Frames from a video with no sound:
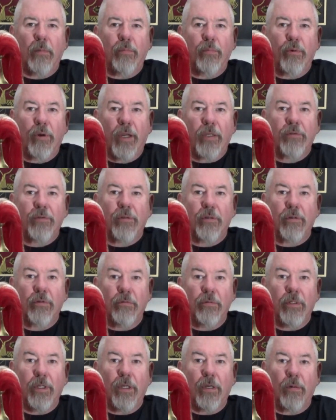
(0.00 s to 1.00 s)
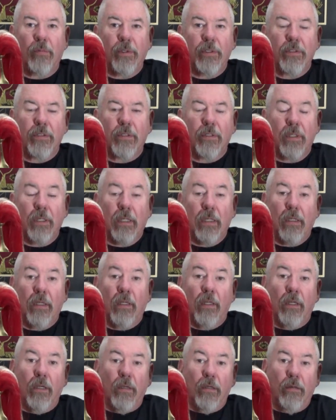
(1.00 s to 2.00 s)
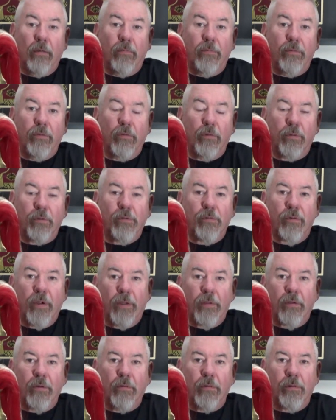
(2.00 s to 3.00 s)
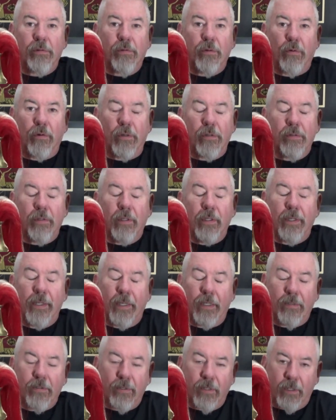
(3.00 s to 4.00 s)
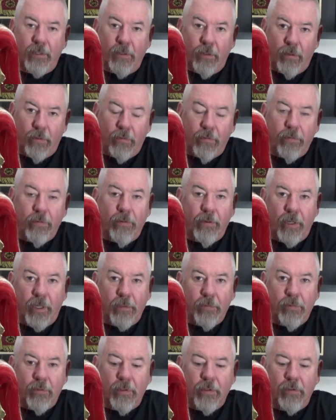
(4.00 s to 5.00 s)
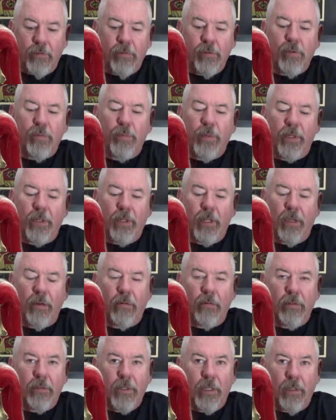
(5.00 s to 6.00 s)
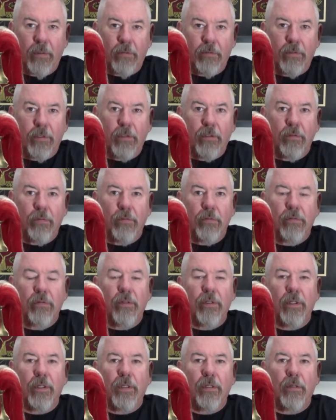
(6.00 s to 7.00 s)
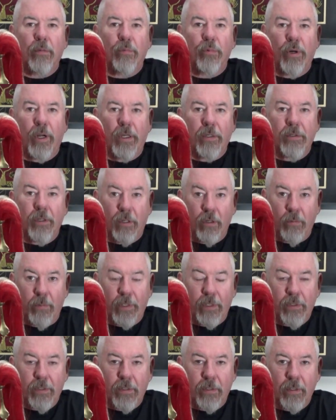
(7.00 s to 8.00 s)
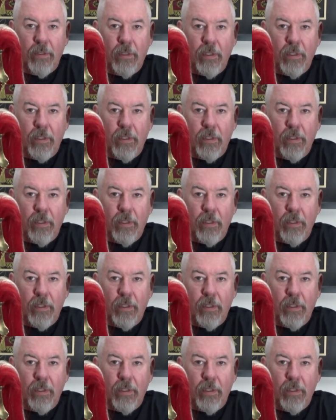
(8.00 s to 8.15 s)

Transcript: brass dragoon helmets for Lord Strathcona's horse. Yes, I know they're not dragoons, but they are entitled to use the brass helmets.